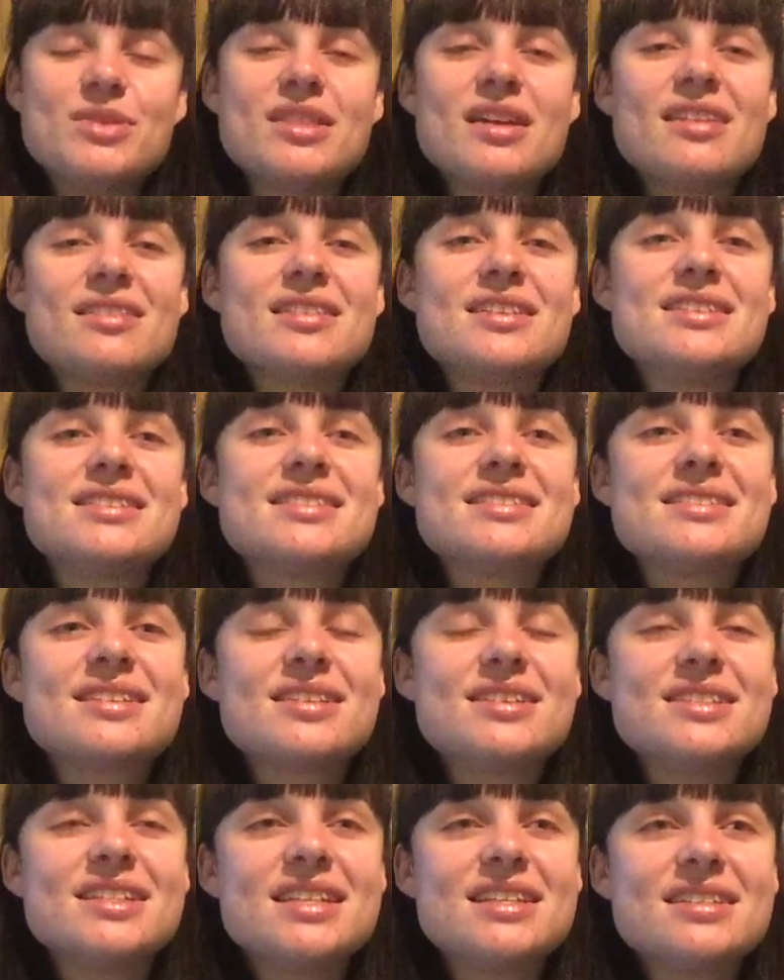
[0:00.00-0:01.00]
with others,
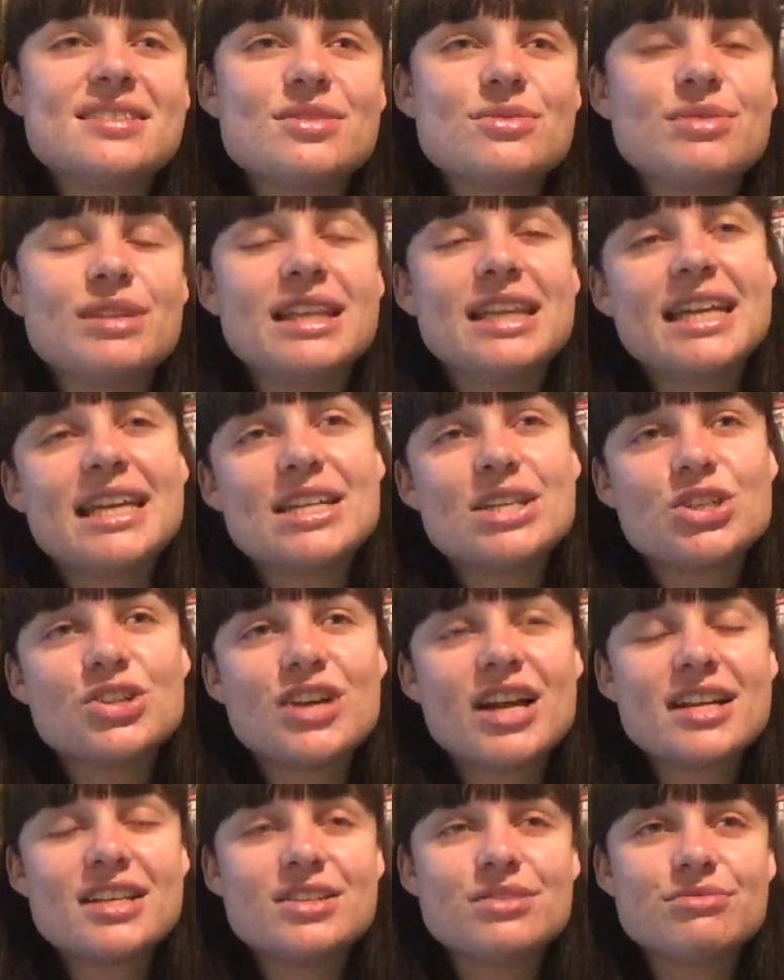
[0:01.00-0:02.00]
because he doesn't really
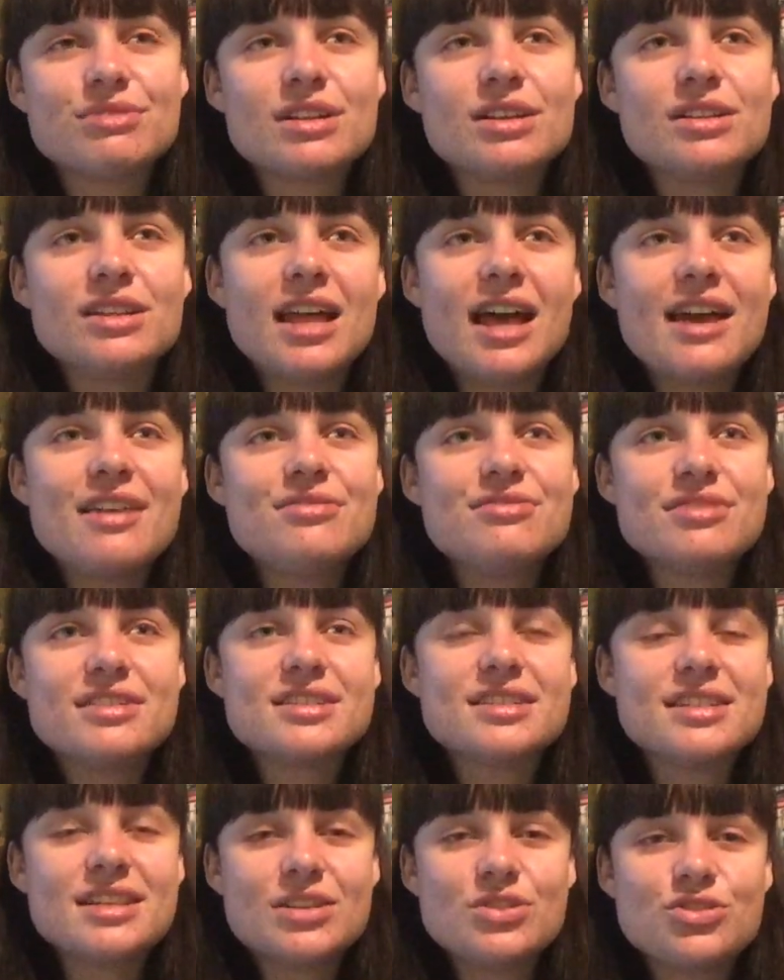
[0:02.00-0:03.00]
interact in real life
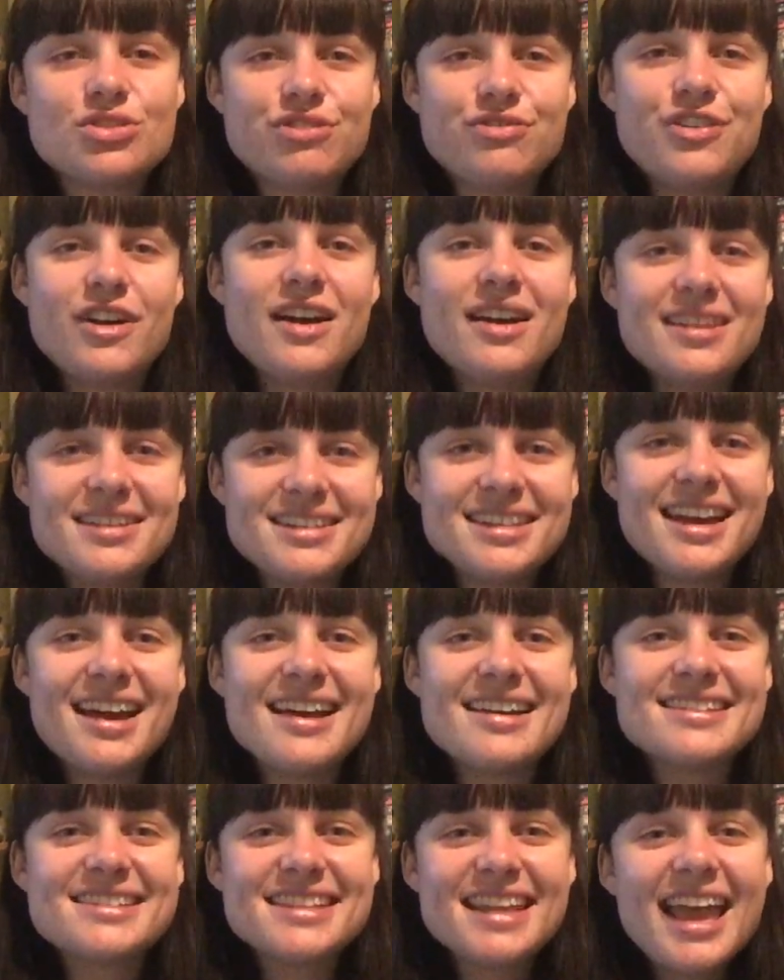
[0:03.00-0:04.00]
as an introvert
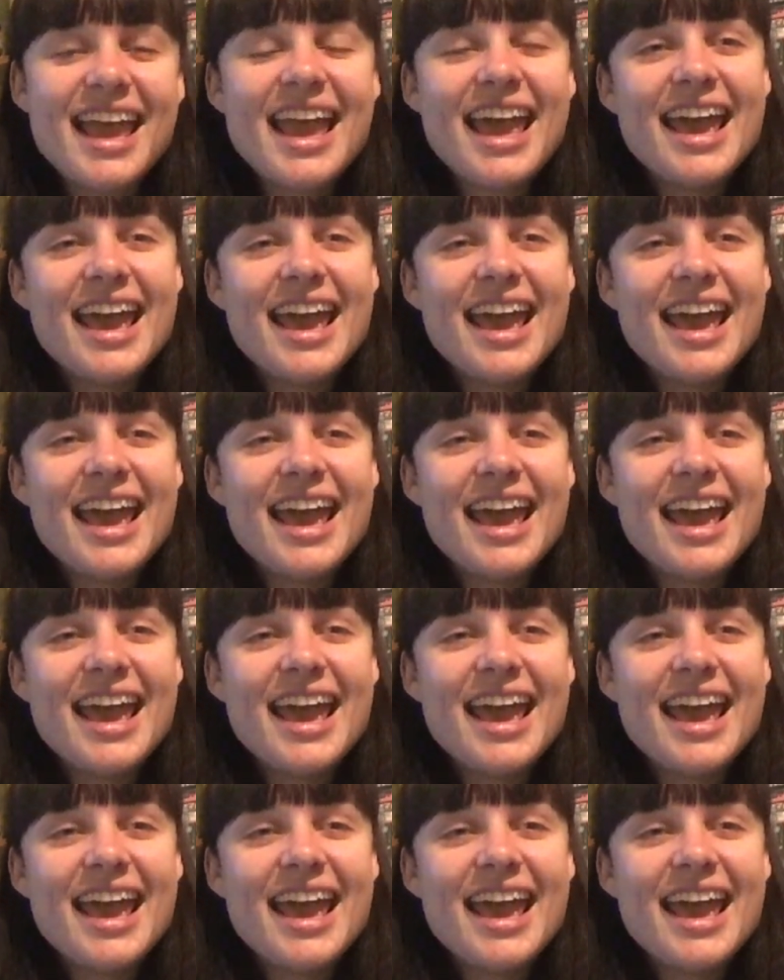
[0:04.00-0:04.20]
does.